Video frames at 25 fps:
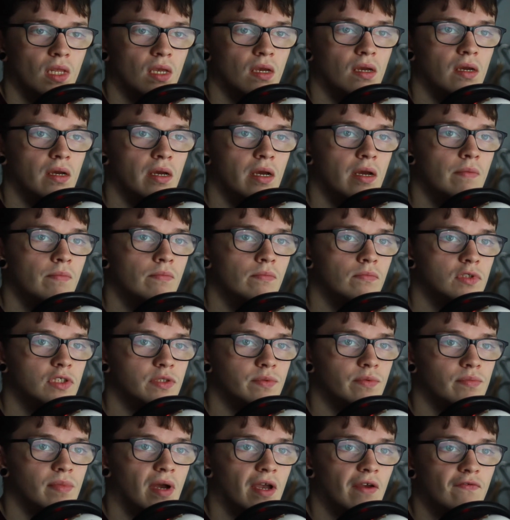
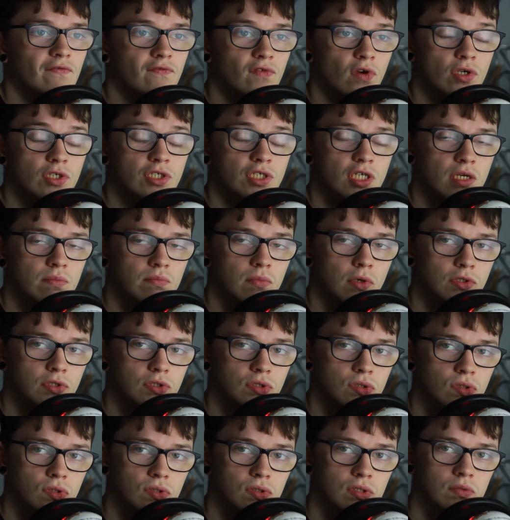Some of my first year
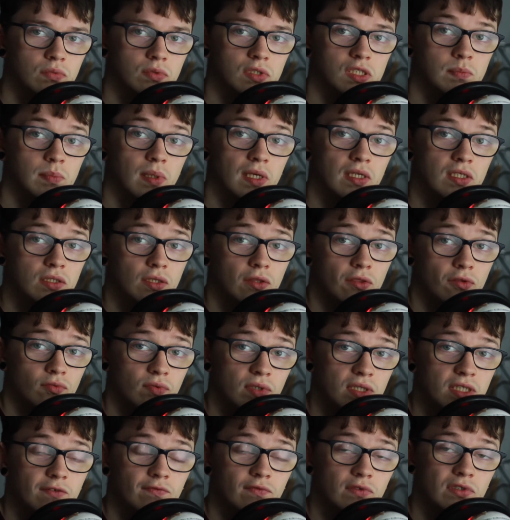modules were split into
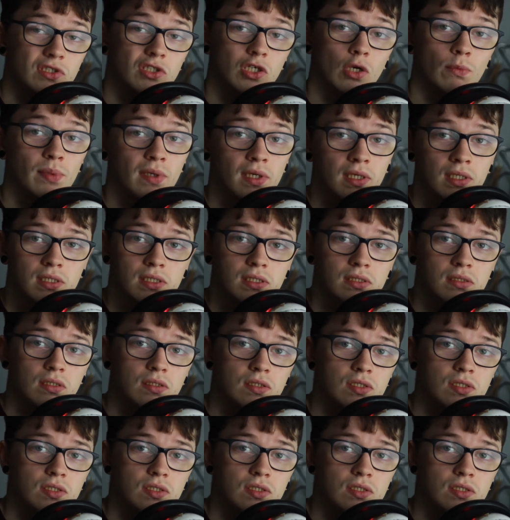three different topics,